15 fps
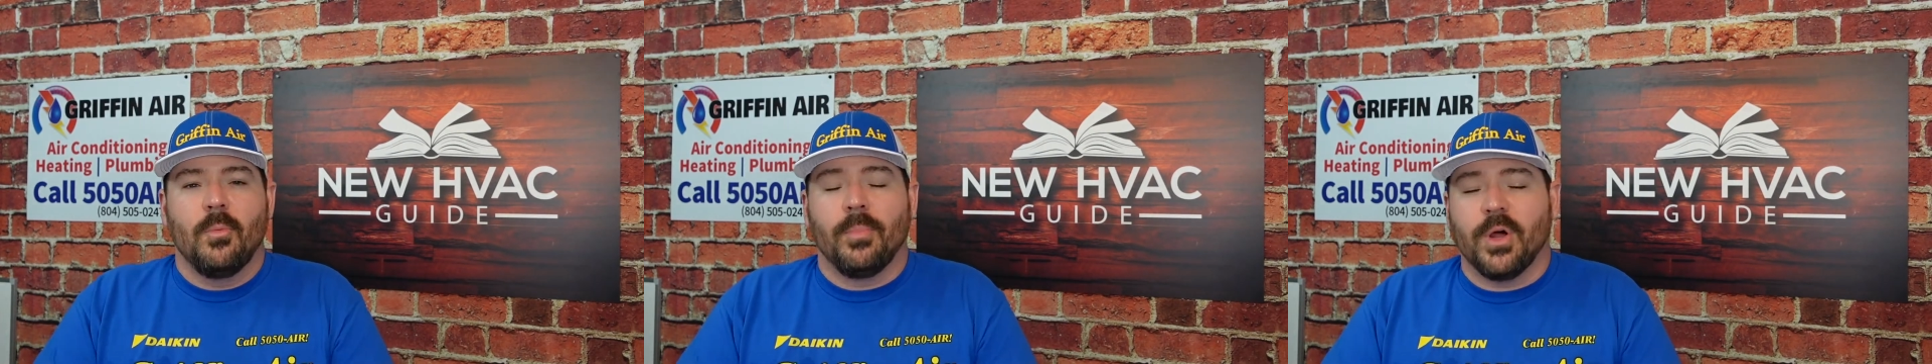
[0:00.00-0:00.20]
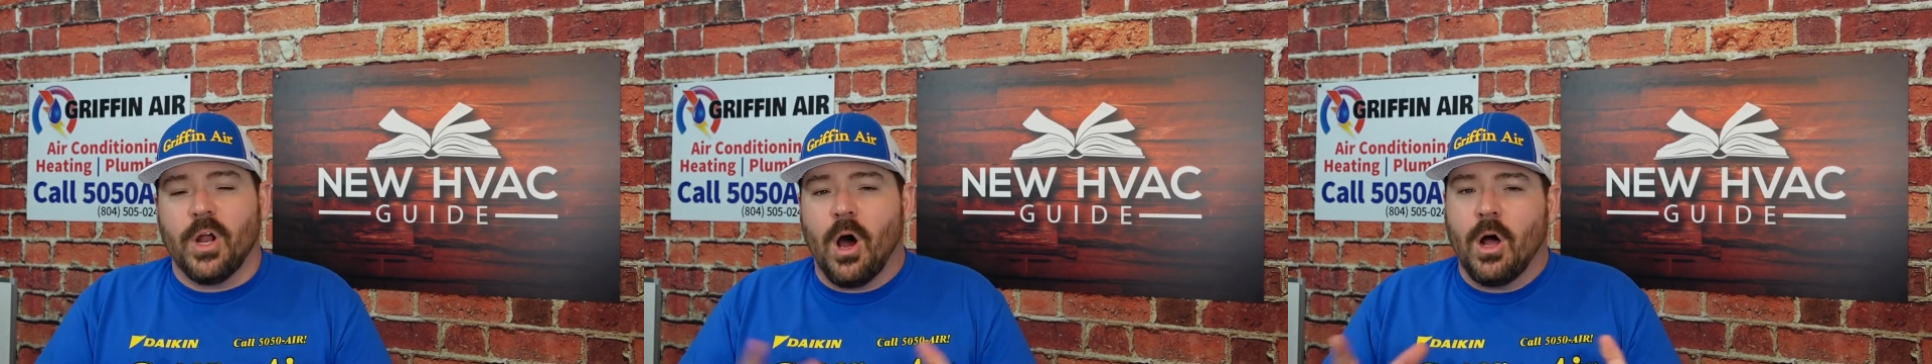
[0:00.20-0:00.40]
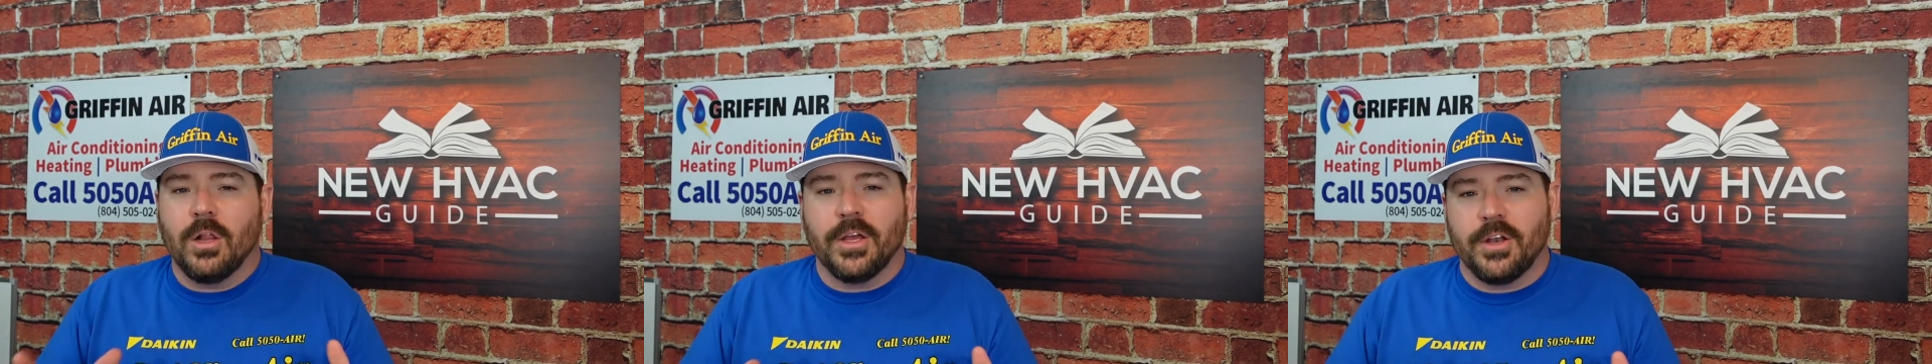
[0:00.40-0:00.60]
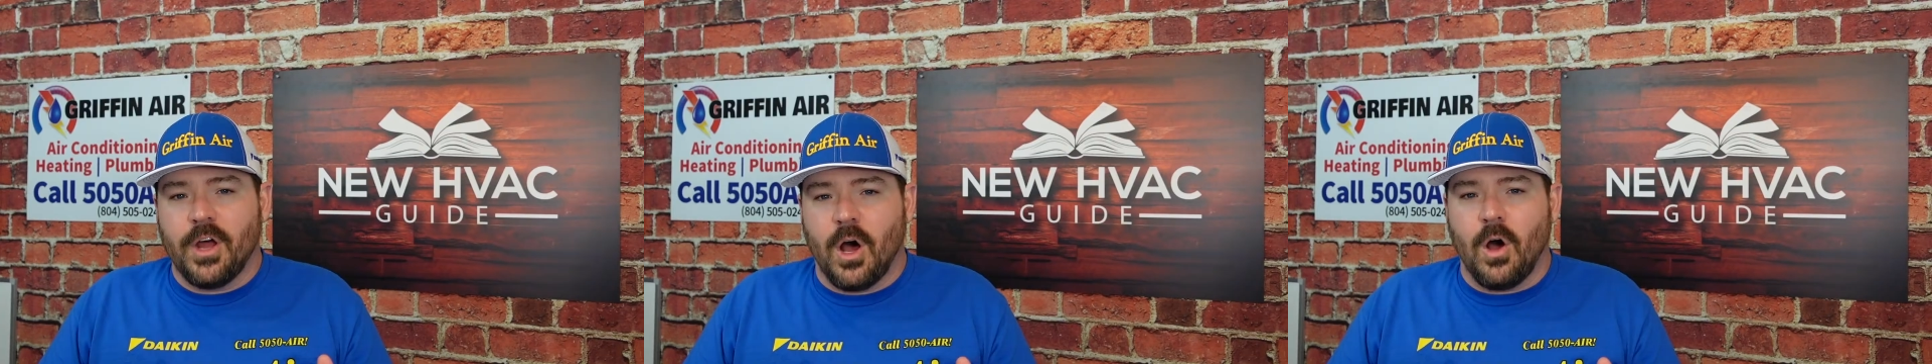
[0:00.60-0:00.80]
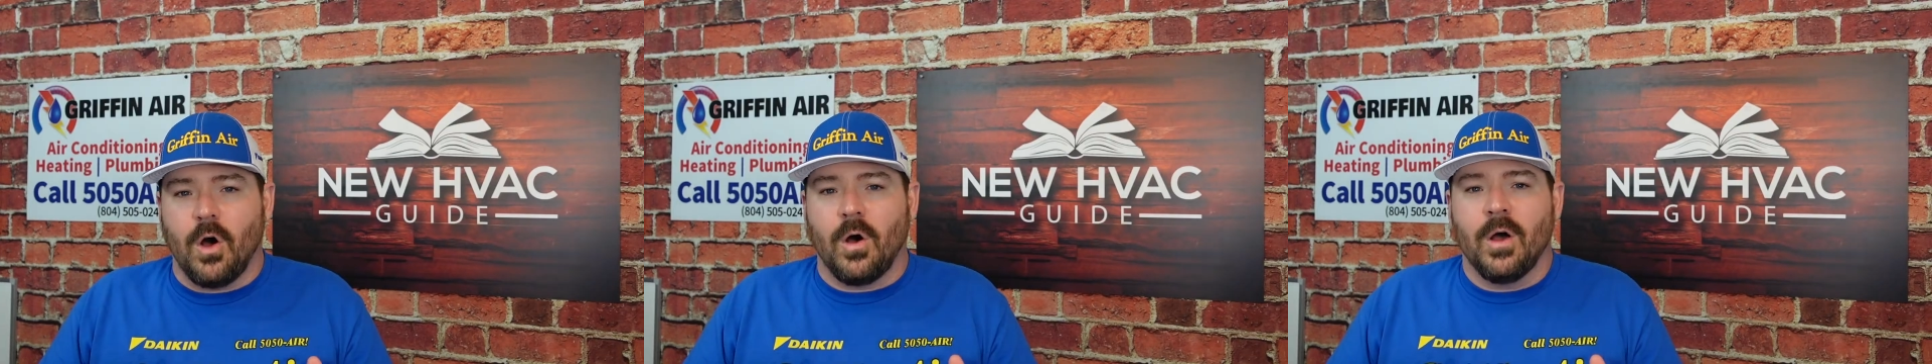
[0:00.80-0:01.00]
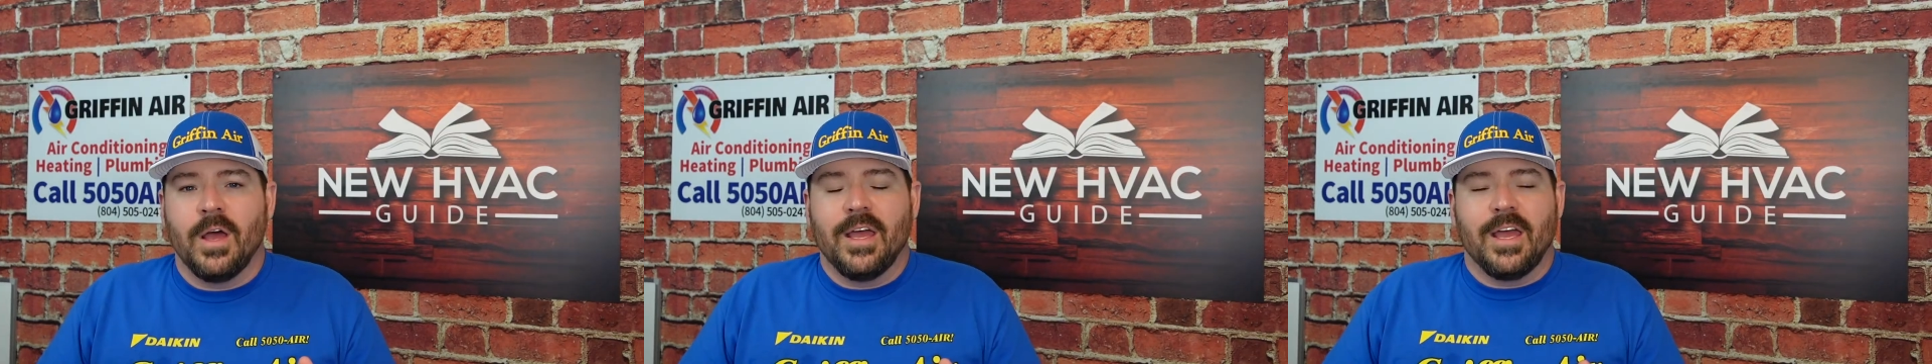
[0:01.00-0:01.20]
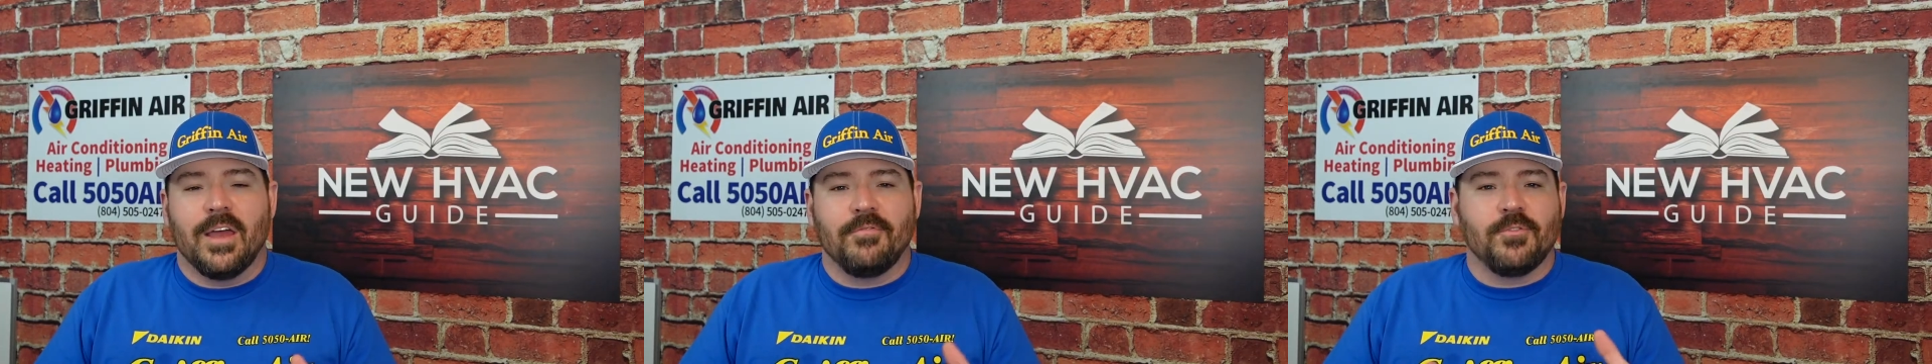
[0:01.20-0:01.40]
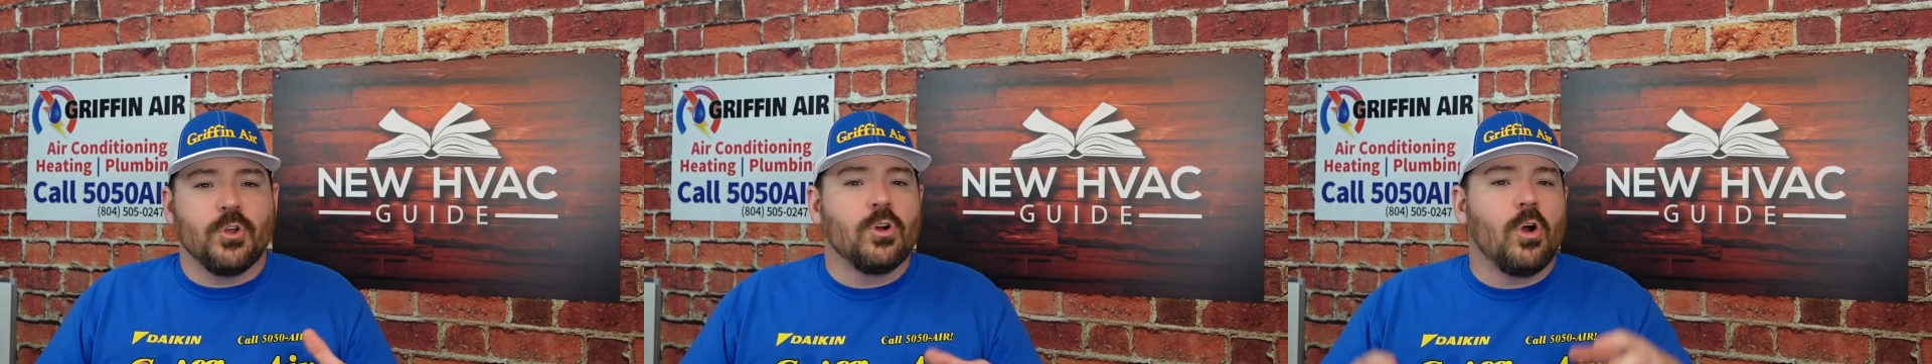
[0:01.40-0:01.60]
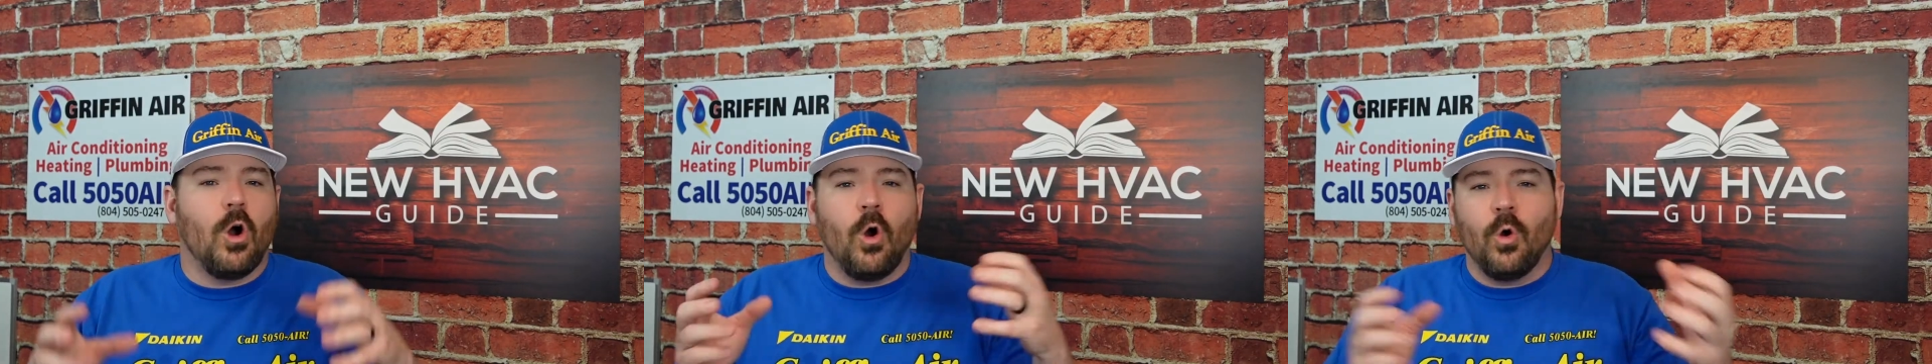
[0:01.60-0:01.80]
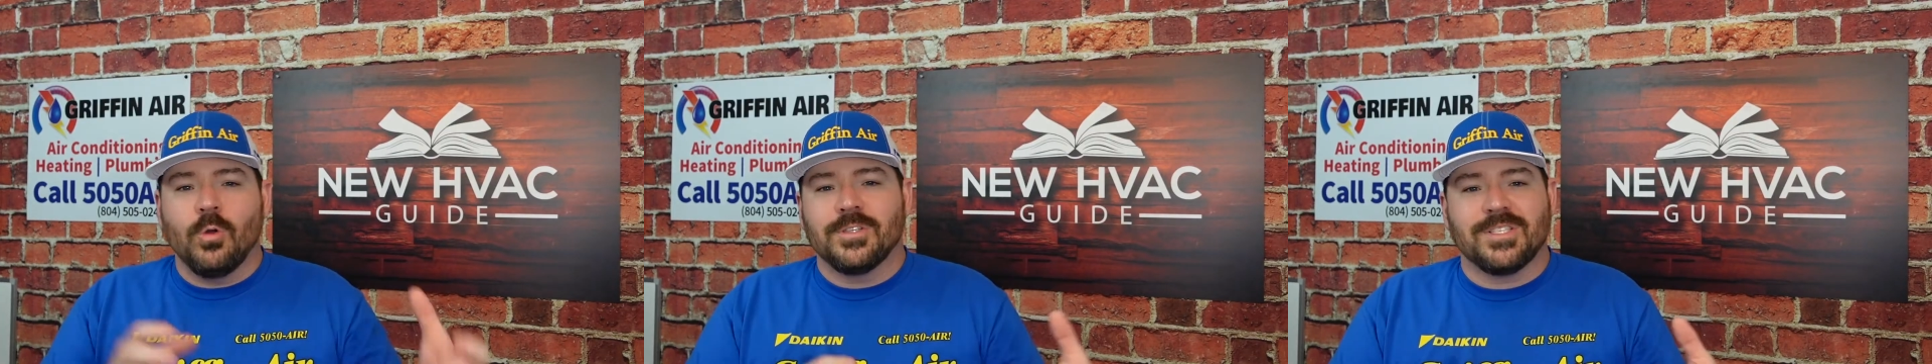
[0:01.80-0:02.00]
But all in all, if your
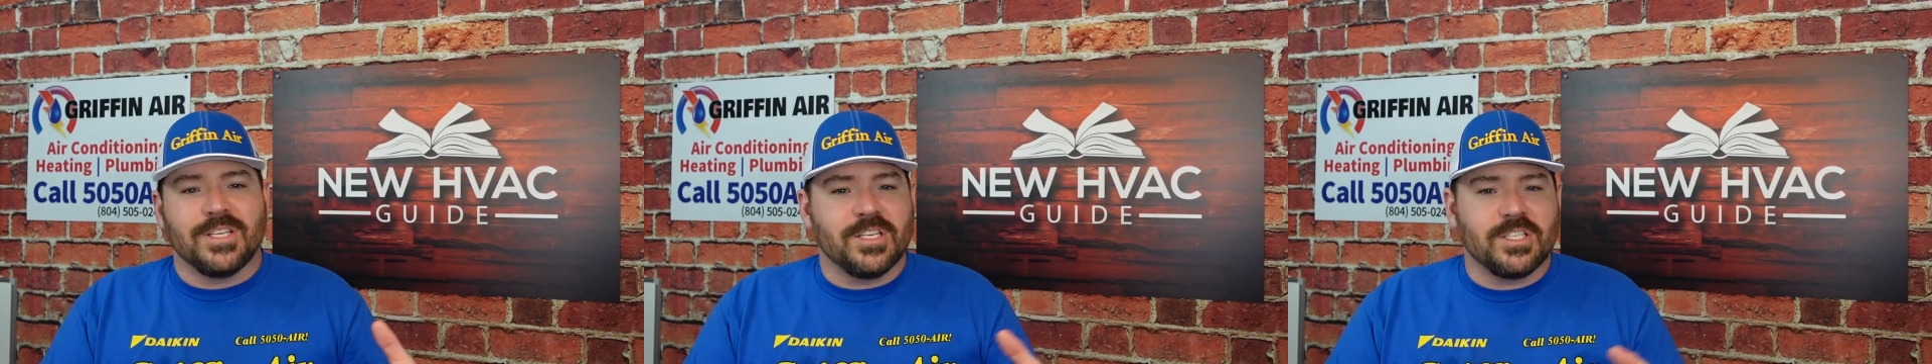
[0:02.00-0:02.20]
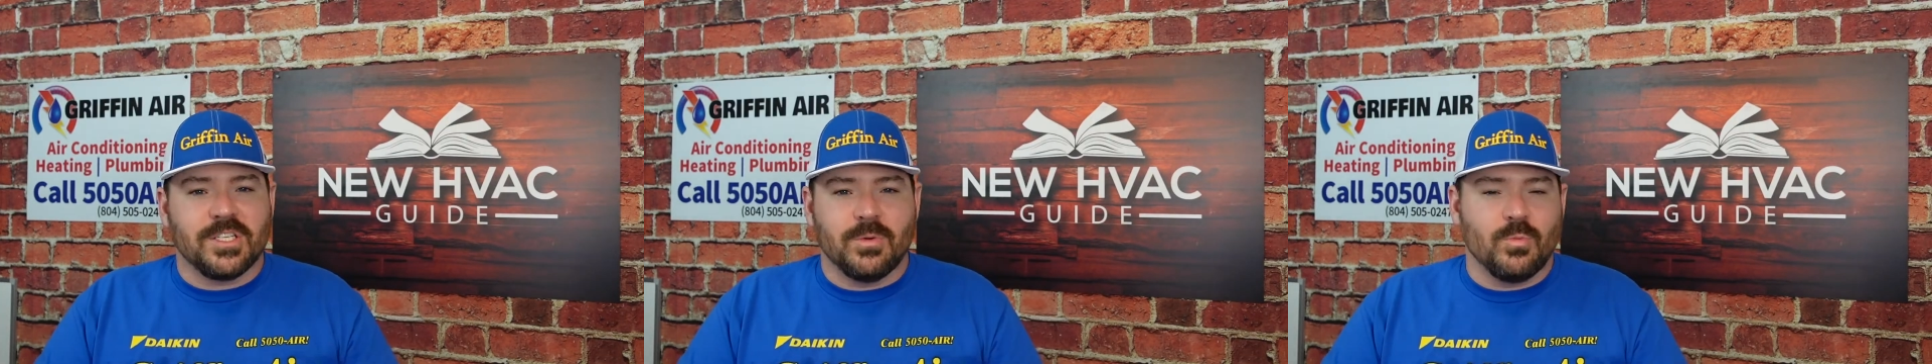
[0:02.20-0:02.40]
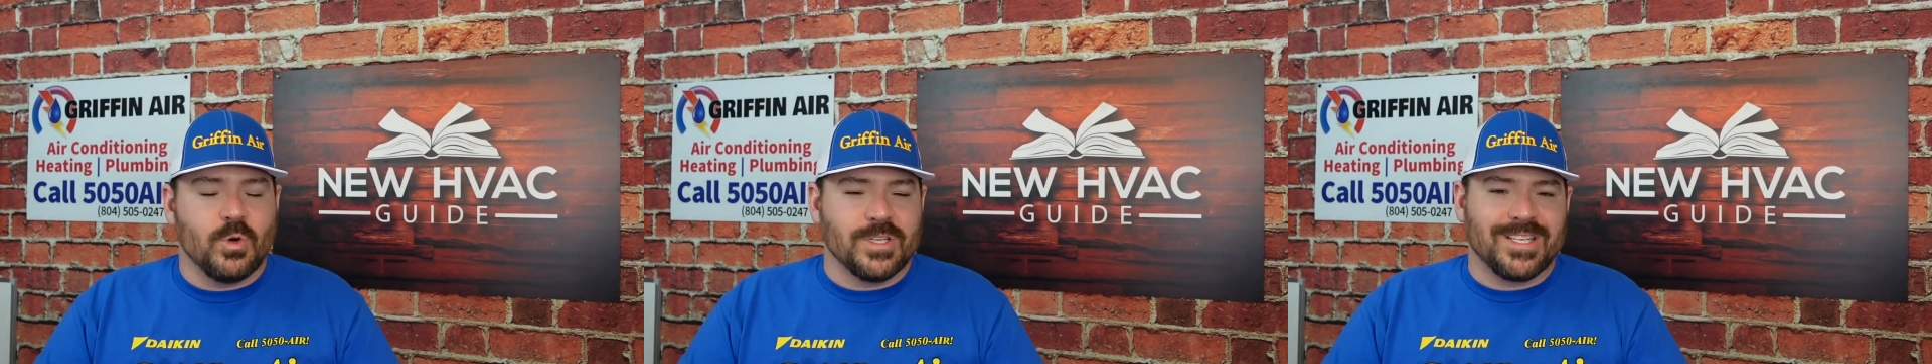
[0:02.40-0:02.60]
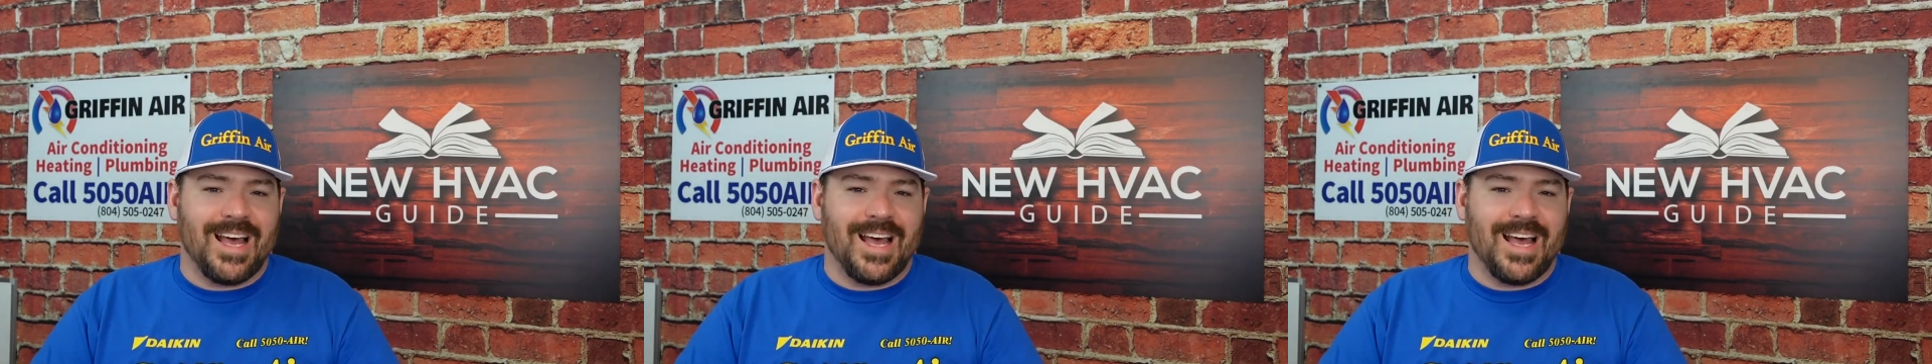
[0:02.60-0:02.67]
old system was